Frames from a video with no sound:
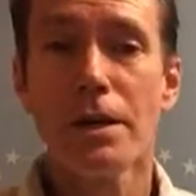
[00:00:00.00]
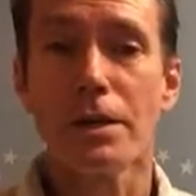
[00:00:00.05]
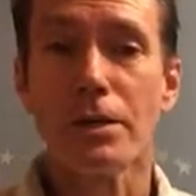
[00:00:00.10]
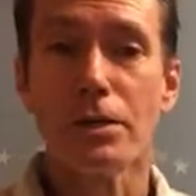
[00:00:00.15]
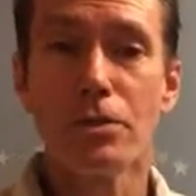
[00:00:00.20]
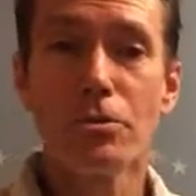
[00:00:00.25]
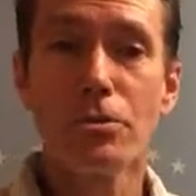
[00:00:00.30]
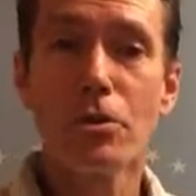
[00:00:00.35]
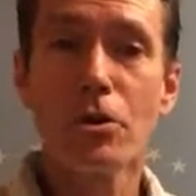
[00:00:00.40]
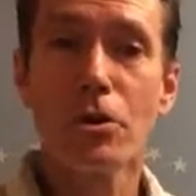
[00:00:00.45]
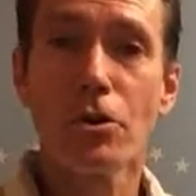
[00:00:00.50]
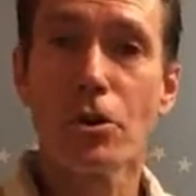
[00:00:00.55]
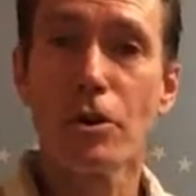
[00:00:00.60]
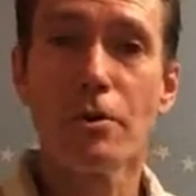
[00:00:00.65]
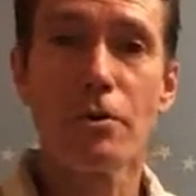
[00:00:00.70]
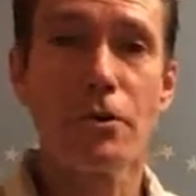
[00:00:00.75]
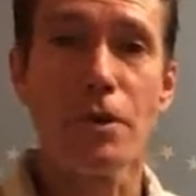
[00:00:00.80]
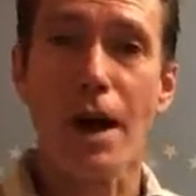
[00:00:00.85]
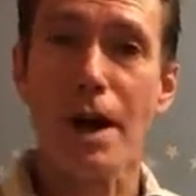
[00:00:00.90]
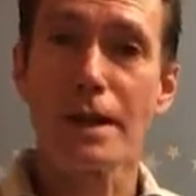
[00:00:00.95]
You
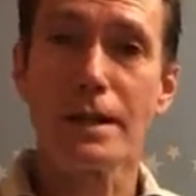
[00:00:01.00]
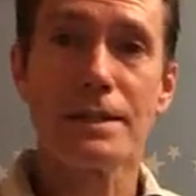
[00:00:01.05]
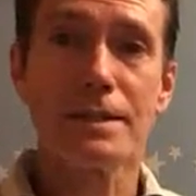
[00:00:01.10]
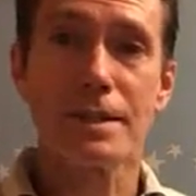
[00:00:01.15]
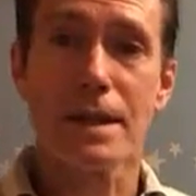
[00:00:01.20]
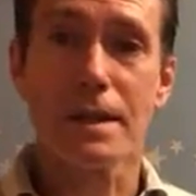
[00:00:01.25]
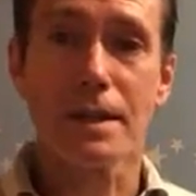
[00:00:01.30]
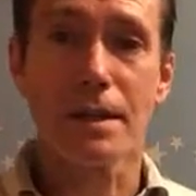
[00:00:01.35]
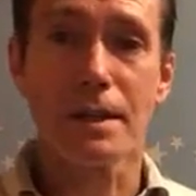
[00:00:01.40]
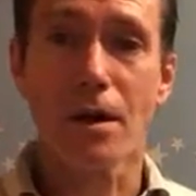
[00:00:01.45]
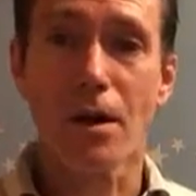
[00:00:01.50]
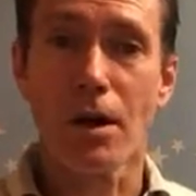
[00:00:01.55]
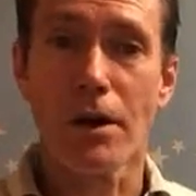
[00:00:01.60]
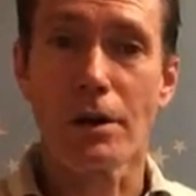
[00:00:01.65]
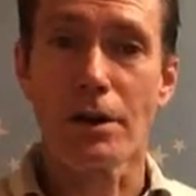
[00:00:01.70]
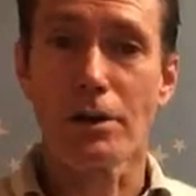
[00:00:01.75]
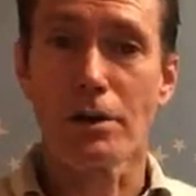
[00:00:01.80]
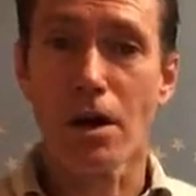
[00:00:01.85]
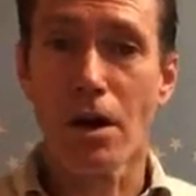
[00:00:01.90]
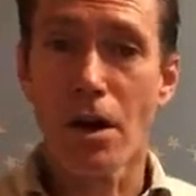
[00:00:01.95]
could find a tenant
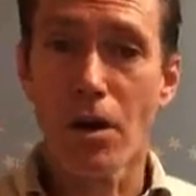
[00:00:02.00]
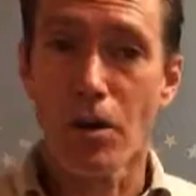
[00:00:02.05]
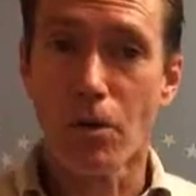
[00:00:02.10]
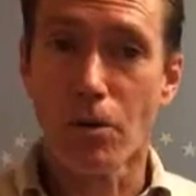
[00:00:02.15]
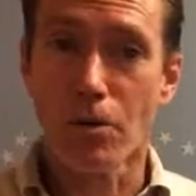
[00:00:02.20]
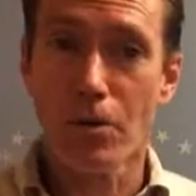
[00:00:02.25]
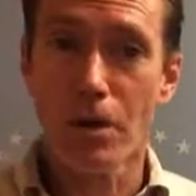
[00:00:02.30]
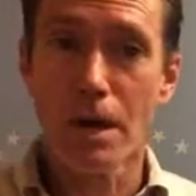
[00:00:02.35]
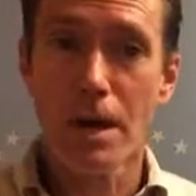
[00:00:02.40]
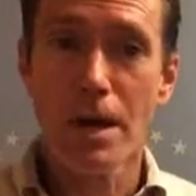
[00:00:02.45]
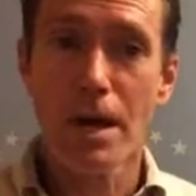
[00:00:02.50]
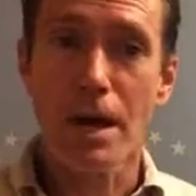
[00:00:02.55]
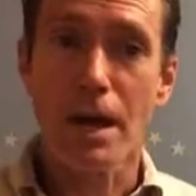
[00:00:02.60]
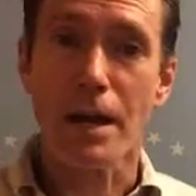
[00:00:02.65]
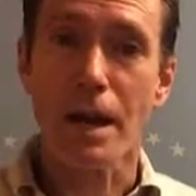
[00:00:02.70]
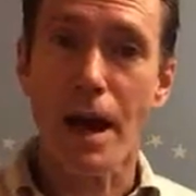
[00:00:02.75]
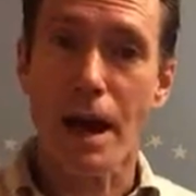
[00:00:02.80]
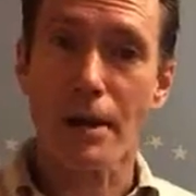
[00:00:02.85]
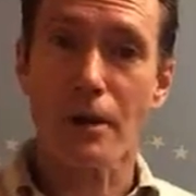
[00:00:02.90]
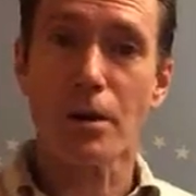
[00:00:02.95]
on your own
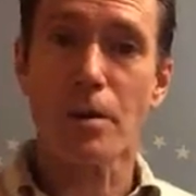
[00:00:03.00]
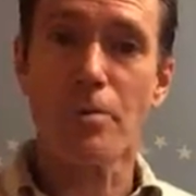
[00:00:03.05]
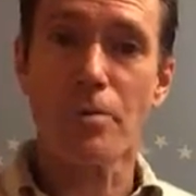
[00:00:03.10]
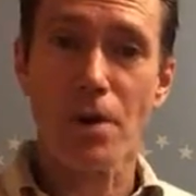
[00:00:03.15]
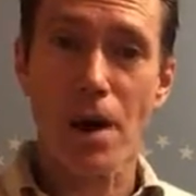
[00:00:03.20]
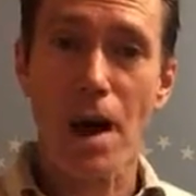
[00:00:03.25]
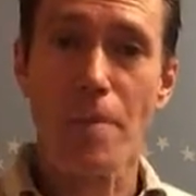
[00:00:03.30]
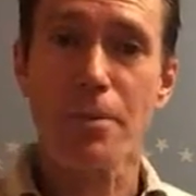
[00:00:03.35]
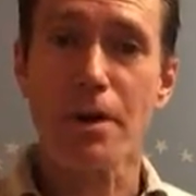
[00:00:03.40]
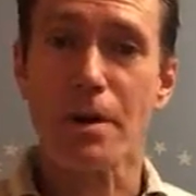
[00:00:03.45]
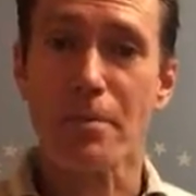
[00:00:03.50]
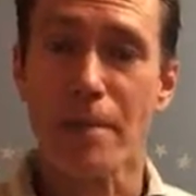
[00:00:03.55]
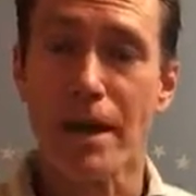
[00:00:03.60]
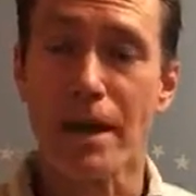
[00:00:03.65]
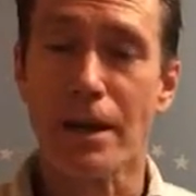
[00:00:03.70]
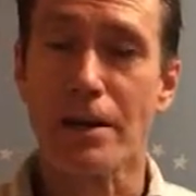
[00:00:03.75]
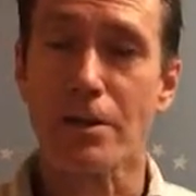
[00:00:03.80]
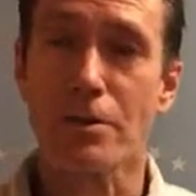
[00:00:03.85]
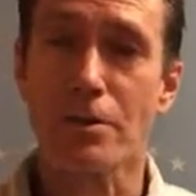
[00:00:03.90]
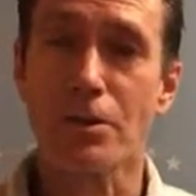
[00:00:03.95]
and hire a property
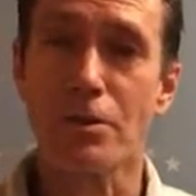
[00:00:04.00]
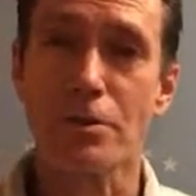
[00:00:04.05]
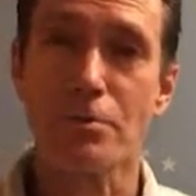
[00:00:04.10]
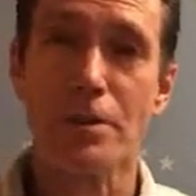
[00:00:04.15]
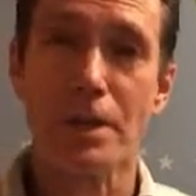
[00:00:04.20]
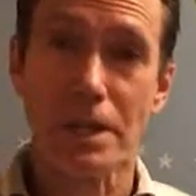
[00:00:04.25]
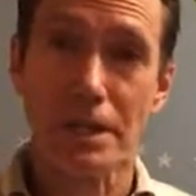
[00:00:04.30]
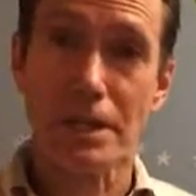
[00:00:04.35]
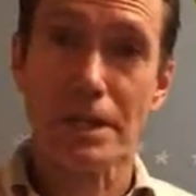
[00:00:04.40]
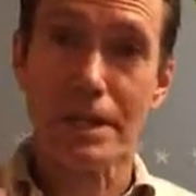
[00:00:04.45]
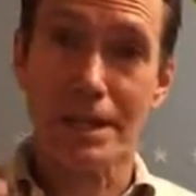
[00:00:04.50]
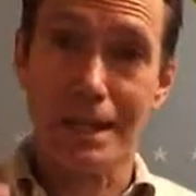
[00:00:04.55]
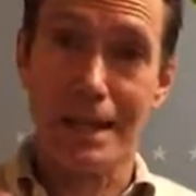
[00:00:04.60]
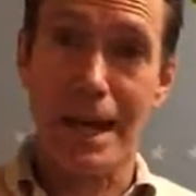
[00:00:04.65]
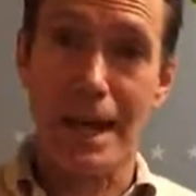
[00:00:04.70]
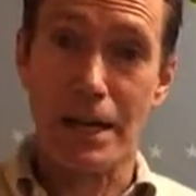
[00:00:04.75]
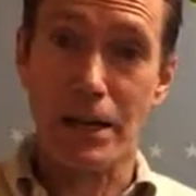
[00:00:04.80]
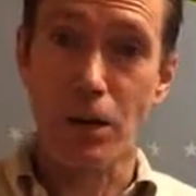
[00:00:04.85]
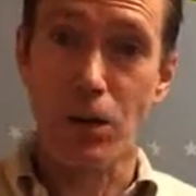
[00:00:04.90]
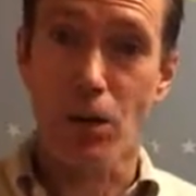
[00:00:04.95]
manager to be the
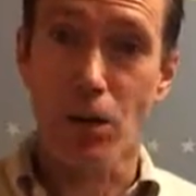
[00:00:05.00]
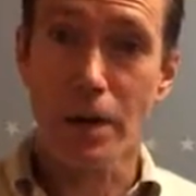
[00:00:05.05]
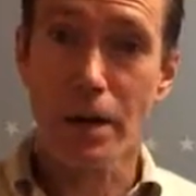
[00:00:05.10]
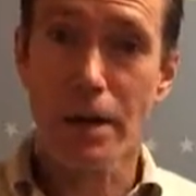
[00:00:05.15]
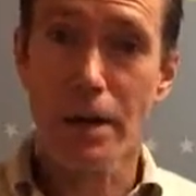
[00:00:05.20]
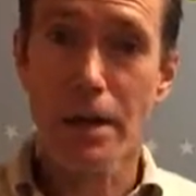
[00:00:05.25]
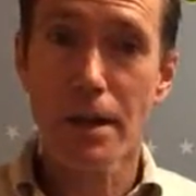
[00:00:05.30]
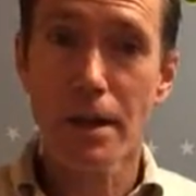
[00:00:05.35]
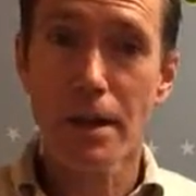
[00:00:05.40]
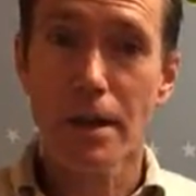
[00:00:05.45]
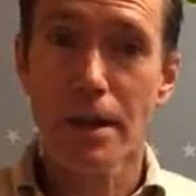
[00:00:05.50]
landlord.